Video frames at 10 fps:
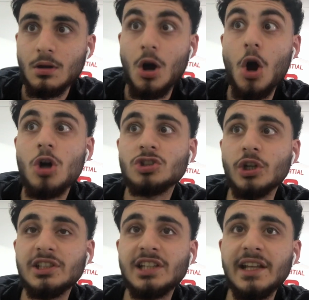Oh,
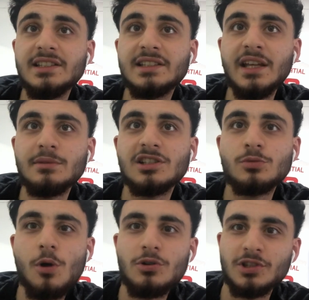so he changed teams
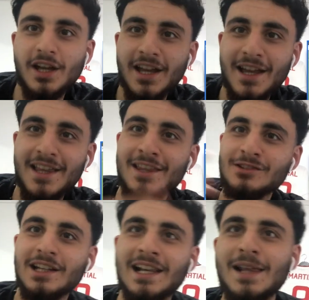as well. So there
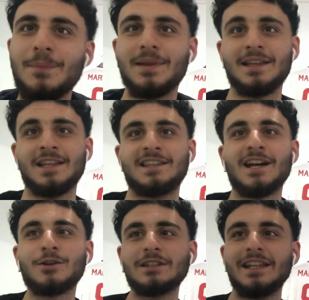was a clip. He
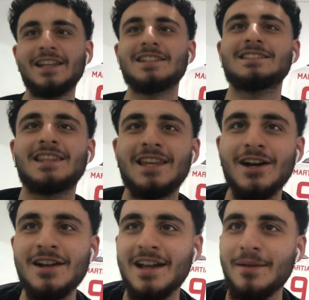tackled Iniesta
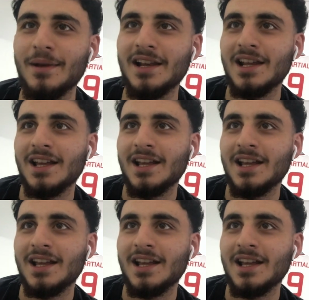there. Okay, man.